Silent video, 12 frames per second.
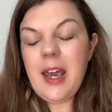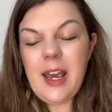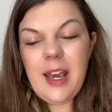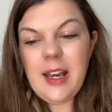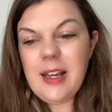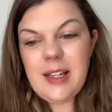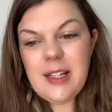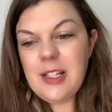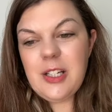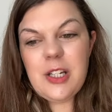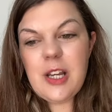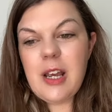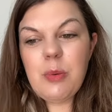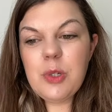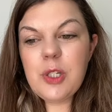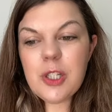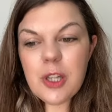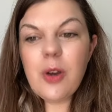it it
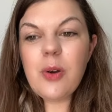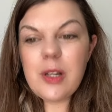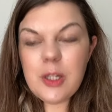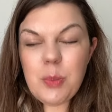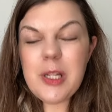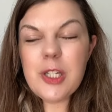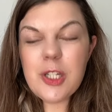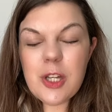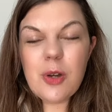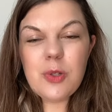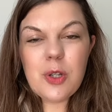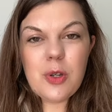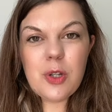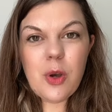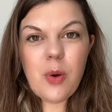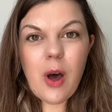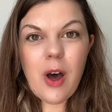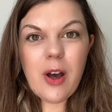was so it's been so so so
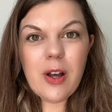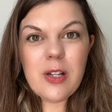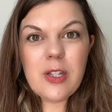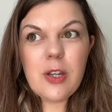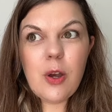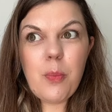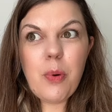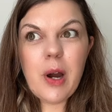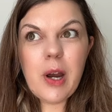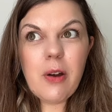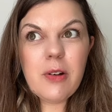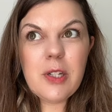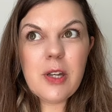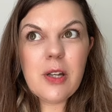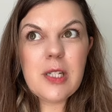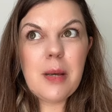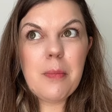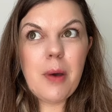hard so
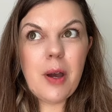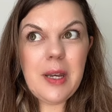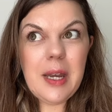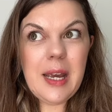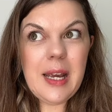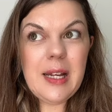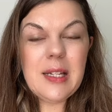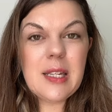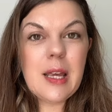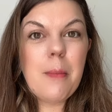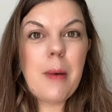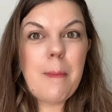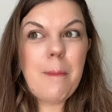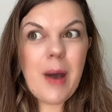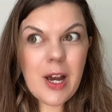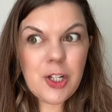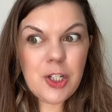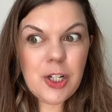prioritizing my needs and my
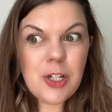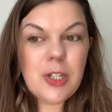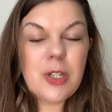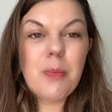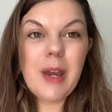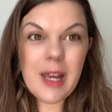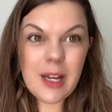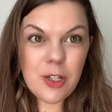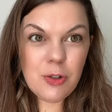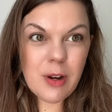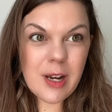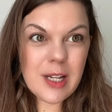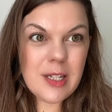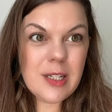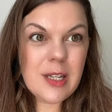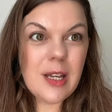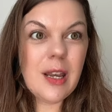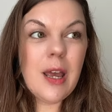passions and my interests
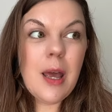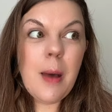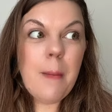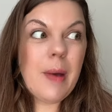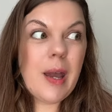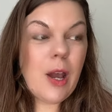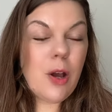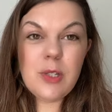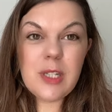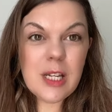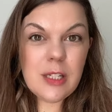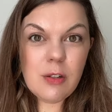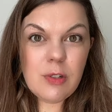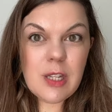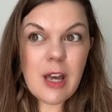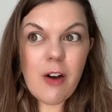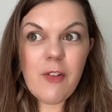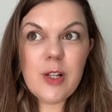and my own sense of
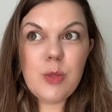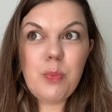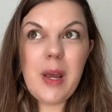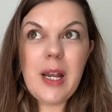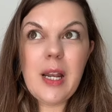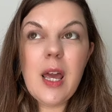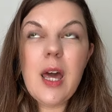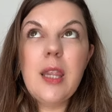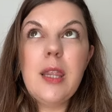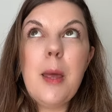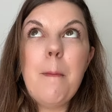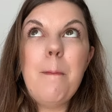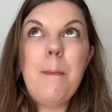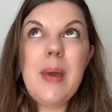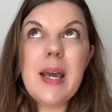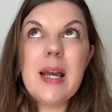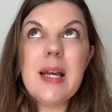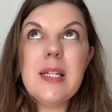self has been the
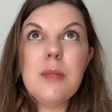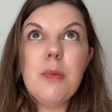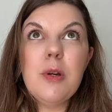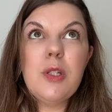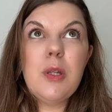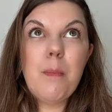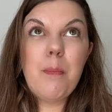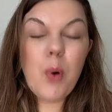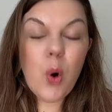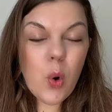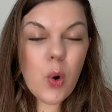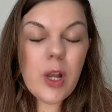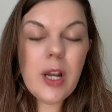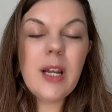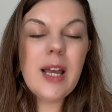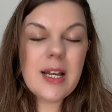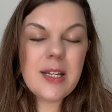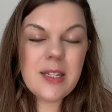biggest most important
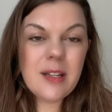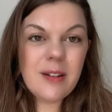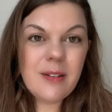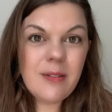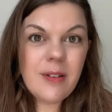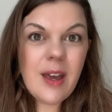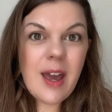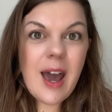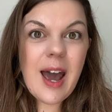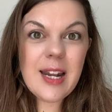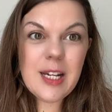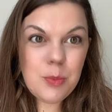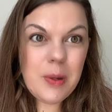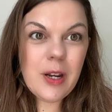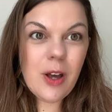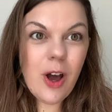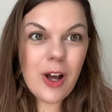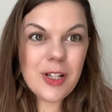lesson and it's been
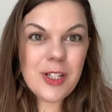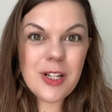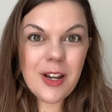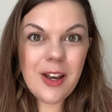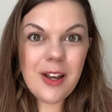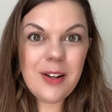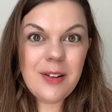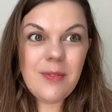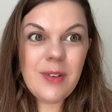hard to learn